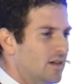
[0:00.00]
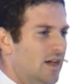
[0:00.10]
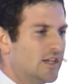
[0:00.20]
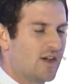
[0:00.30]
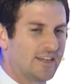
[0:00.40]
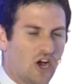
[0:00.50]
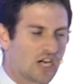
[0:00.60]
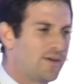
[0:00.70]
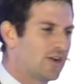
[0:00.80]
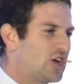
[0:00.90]
So I talked
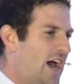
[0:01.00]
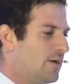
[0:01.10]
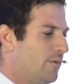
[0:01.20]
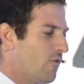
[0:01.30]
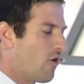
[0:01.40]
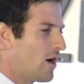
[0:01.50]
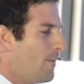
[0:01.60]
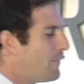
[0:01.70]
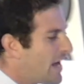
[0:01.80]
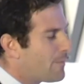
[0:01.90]
about China before. A
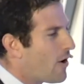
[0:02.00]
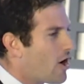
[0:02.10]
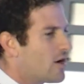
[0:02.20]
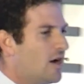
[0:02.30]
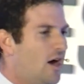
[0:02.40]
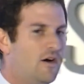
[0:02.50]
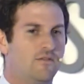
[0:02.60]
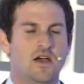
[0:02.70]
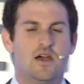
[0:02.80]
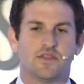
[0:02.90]
big part of
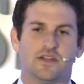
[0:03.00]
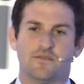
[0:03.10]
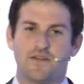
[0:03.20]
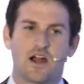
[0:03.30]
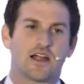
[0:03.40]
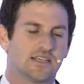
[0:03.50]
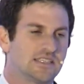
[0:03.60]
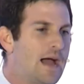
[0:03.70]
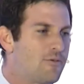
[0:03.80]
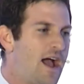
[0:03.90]
the nefarious
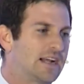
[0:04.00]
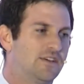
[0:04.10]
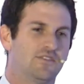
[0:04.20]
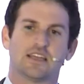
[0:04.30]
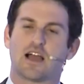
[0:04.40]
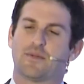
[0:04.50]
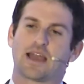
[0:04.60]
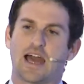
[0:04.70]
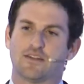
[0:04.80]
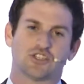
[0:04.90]
cyber activity coming
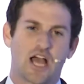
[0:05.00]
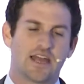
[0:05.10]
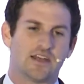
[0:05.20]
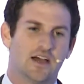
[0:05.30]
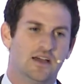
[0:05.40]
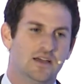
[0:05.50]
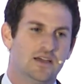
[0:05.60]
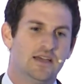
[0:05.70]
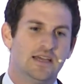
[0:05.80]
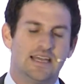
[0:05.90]
out of China
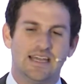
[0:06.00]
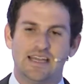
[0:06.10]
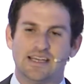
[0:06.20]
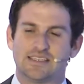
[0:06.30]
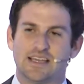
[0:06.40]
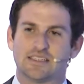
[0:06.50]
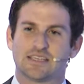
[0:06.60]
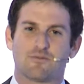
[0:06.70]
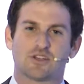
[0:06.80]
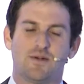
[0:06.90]
is, in
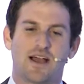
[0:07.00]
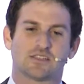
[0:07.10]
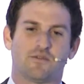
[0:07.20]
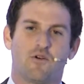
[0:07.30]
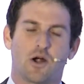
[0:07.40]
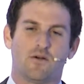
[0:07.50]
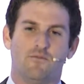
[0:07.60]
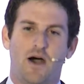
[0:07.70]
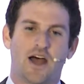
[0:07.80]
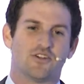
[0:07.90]
some respects, a form of
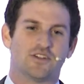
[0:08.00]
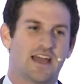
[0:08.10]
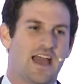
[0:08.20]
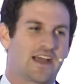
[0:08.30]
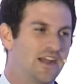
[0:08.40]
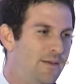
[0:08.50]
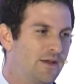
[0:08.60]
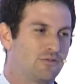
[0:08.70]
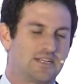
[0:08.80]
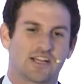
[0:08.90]
modern-day economic
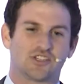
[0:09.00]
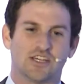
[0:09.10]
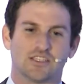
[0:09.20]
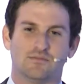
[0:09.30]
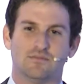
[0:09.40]
protectionism.